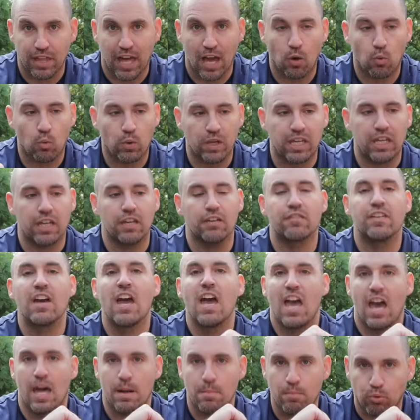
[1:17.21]
that weave
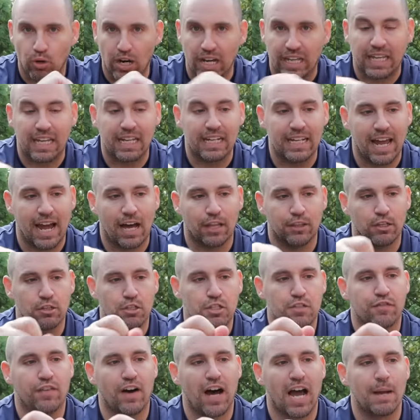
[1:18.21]
and breaking down
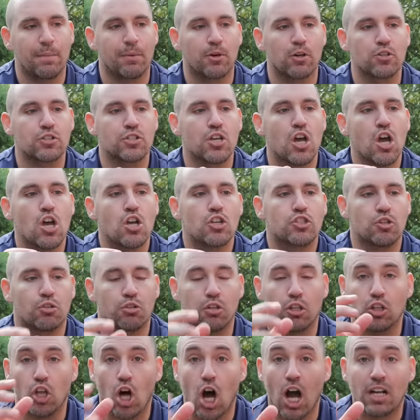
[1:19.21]
those fibers. So
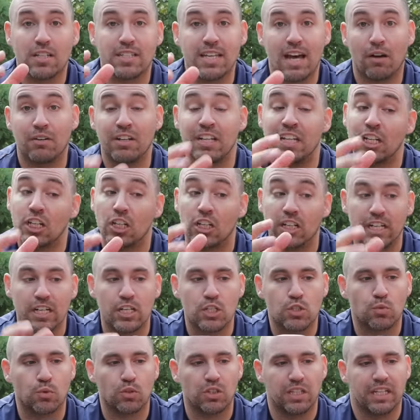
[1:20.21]
the lockdown here
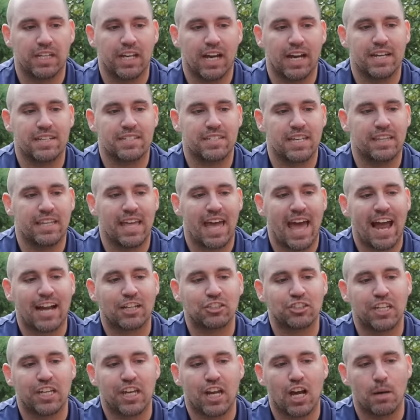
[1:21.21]
is really nice, and it
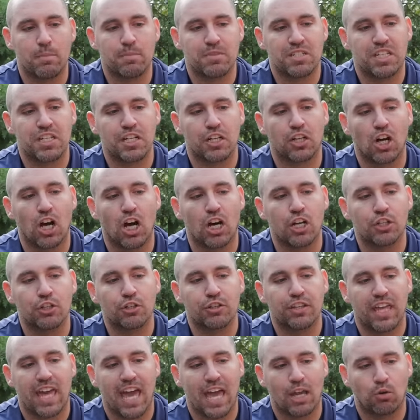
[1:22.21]
actually comes here under
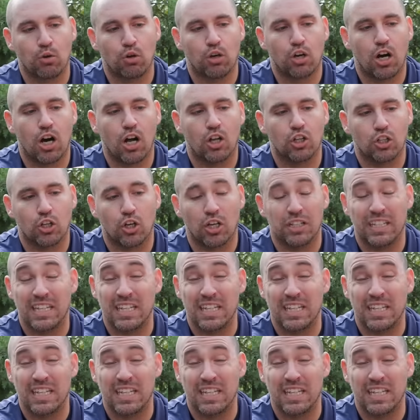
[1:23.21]
the ankle collar on